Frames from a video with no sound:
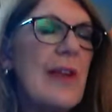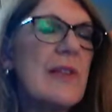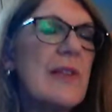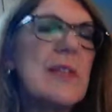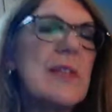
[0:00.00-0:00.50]

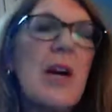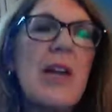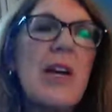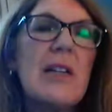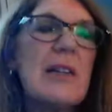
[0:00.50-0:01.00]
This
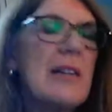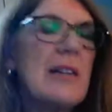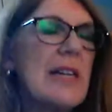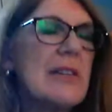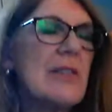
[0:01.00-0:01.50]
pearl,
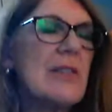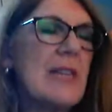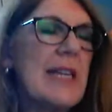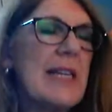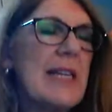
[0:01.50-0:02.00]
as
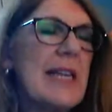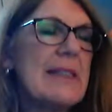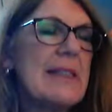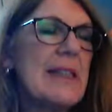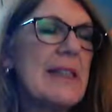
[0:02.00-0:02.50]
serene
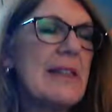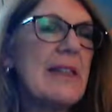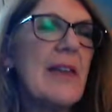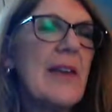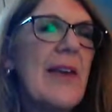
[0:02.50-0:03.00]
as silk,